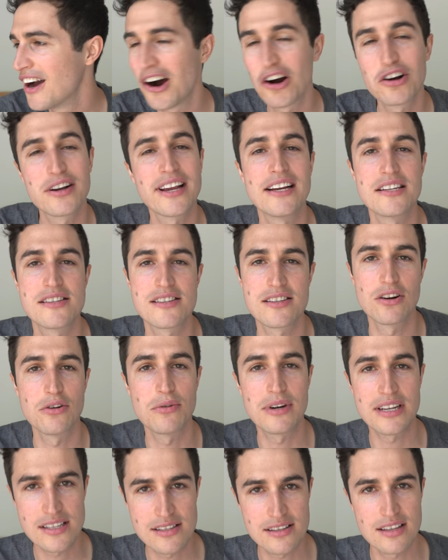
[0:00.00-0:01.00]
Okay,
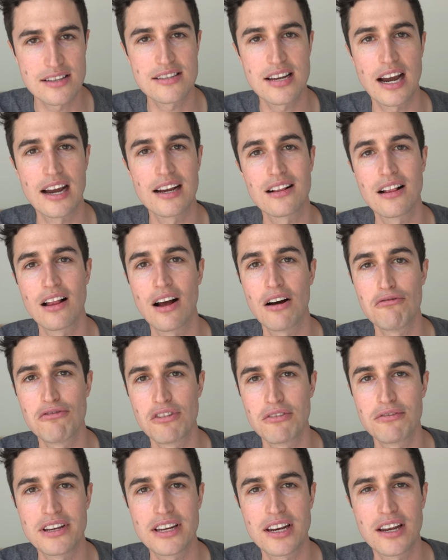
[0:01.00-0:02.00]
so is the title of
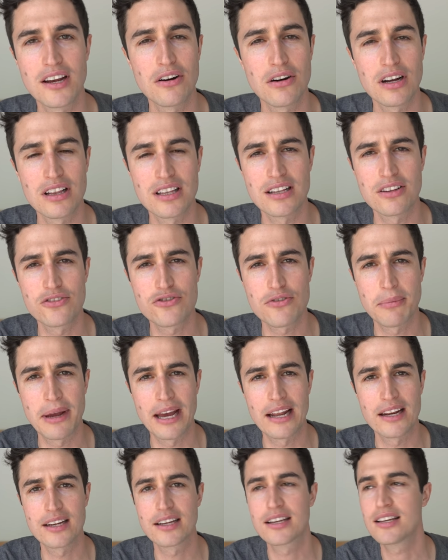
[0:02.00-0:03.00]
the video a little
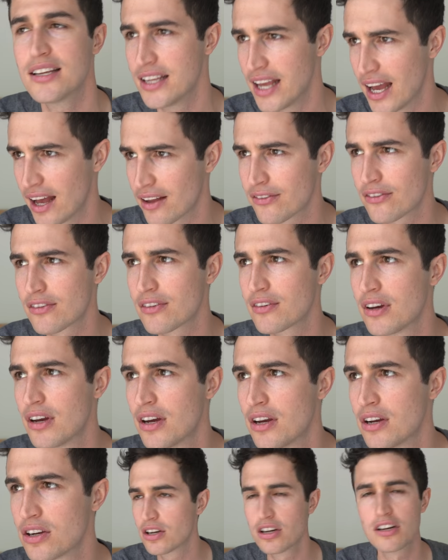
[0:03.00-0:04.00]
dramatic? Yes.
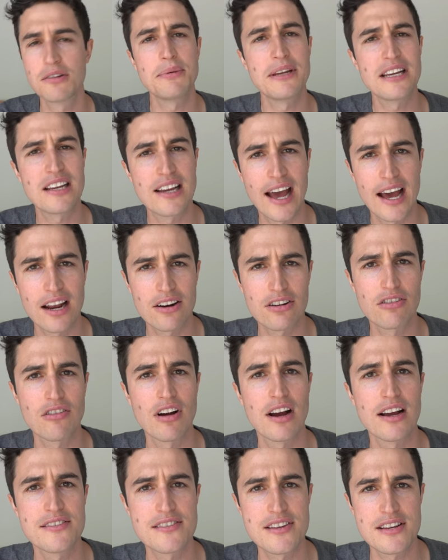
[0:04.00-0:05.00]
Could it be
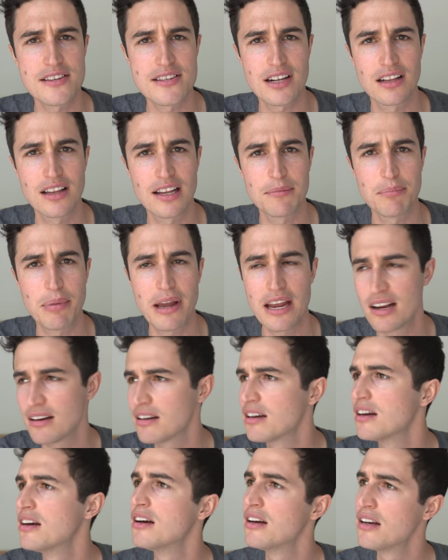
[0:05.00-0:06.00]
categorized as clickbait?